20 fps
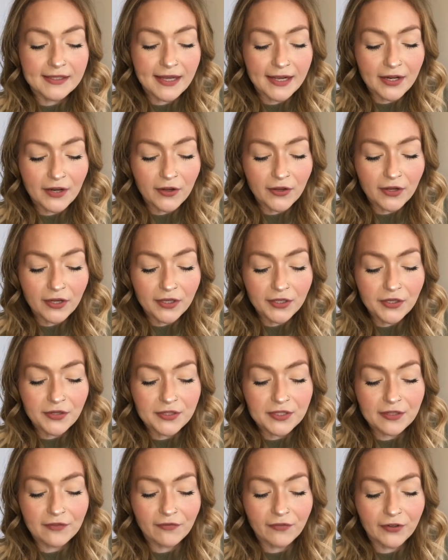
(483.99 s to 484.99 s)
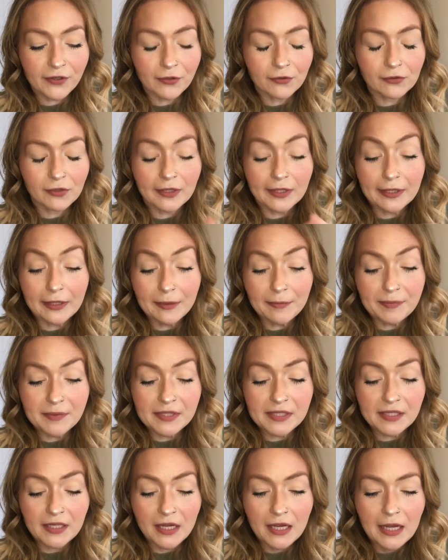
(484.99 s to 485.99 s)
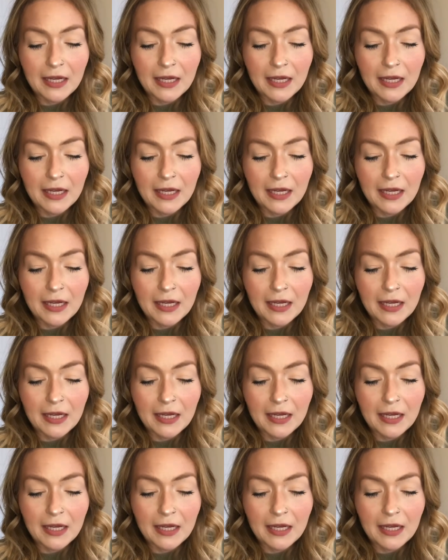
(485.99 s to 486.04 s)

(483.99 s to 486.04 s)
I know you can use it for your lips,